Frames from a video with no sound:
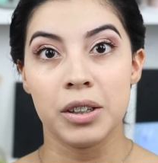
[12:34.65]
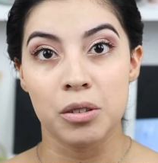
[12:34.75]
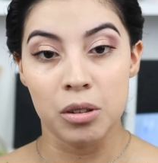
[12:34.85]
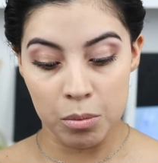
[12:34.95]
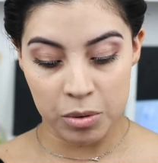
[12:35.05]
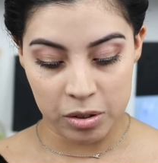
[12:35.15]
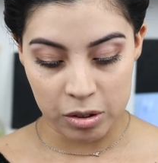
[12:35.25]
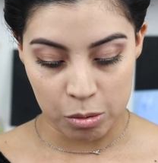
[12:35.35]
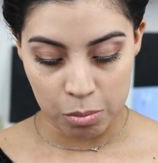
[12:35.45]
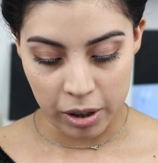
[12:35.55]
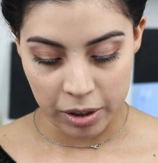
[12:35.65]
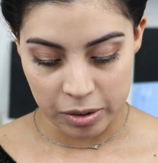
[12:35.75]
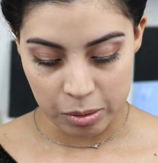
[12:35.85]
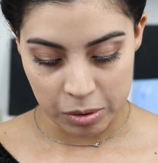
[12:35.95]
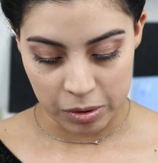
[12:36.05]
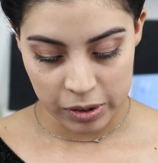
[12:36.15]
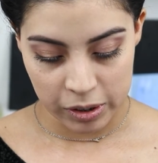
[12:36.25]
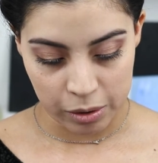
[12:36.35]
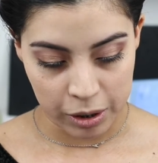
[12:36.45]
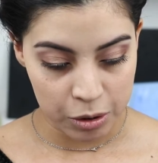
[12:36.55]
Alright, so now I'm just going to apply some
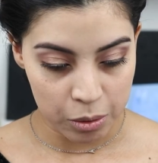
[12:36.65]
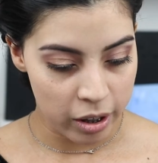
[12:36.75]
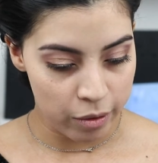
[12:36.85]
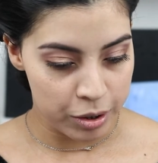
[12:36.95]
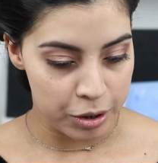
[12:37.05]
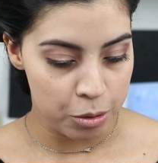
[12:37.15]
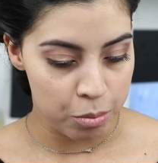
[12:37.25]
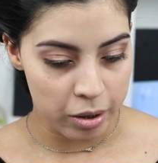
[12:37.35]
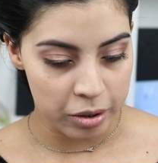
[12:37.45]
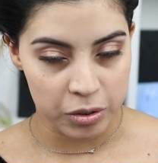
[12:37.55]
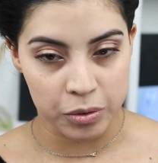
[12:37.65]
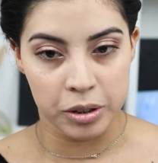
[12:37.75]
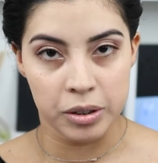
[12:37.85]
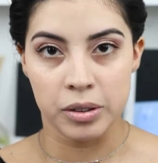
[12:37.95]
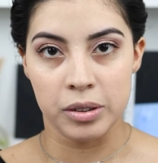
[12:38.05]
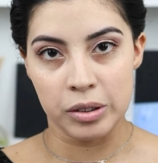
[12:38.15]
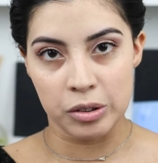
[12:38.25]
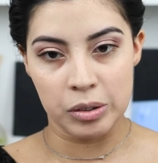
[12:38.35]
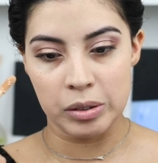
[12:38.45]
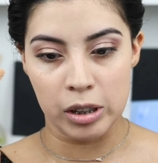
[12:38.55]
concealer. I don't have any new products for this. This
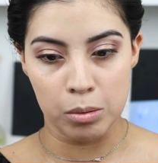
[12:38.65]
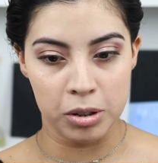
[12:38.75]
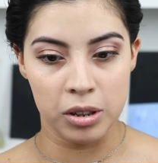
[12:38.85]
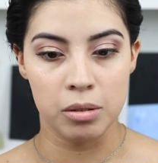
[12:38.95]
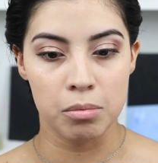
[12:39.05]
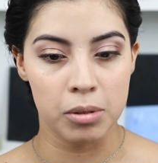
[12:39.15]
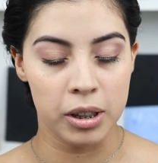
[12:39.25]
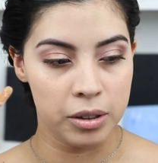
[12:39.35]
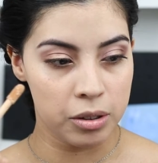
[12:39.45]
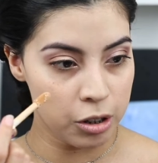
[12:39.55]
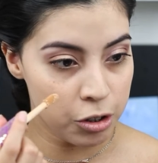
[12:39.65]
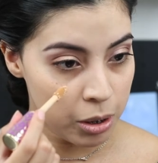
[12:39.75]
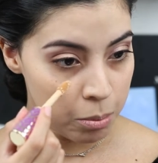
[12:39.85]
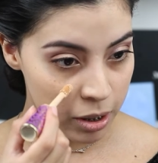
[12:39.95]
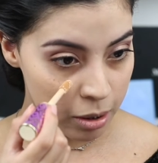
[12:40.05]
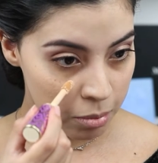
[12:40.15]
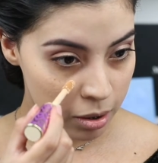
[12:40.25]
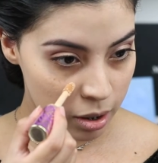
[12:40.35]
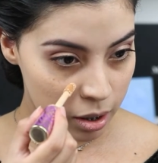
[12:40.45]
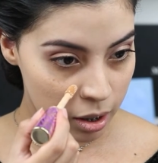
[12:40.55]
is just going to be my Tarte Shape Tape.
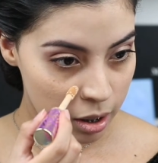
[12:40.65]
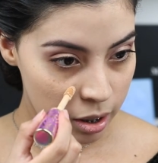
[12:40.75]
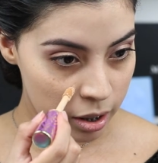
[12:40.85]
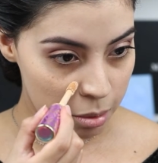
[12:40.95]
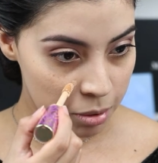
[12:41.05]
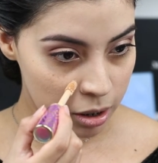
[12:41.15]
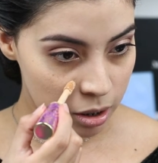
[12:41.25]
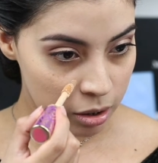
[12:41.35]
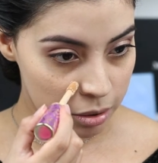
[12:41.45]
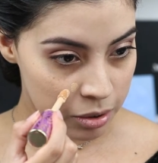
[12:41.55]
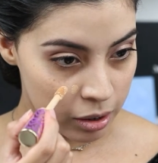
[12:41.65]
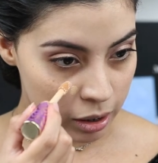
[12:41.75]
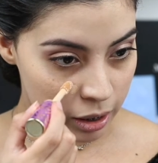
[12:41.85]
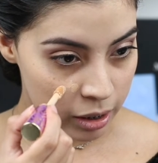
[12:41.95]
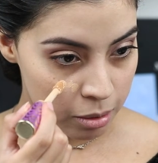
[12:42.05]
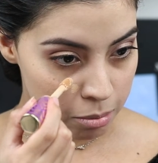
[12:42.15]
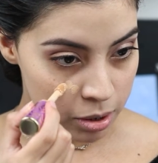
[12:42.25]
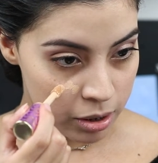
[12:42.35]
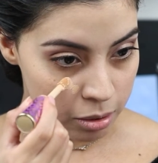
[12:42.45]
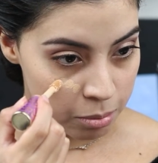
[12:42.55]
And my color is in light
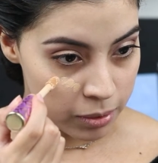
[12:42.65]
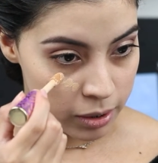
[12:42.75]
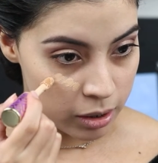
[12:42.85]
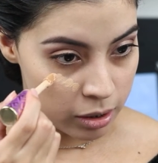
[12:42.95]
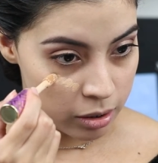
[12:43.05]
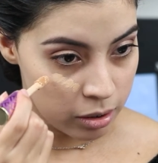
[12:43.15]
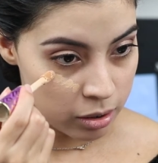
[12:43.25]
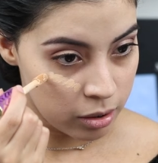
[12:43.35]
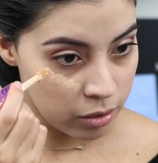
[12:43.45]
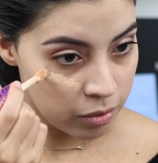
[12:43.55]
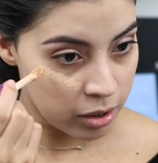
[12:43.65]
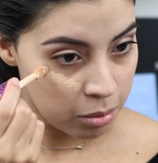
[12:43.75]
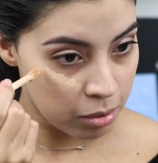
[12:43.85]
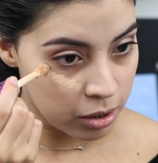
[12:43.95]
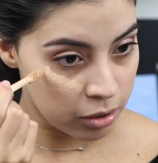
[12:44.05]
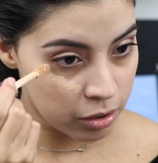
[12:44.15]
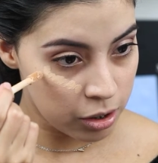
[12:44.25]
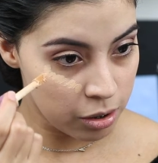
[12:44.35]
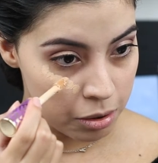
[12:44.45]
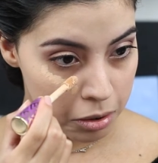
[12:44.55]
medium sand, if anybody is
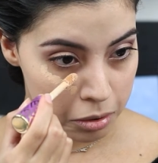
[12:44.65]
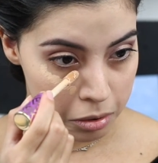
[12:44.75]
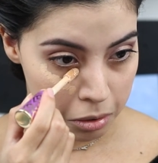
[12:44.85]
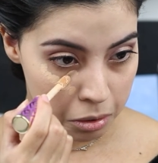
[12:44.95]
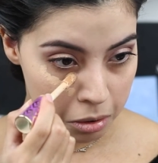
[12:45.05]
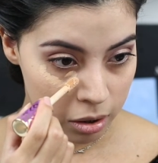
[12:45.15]
curious.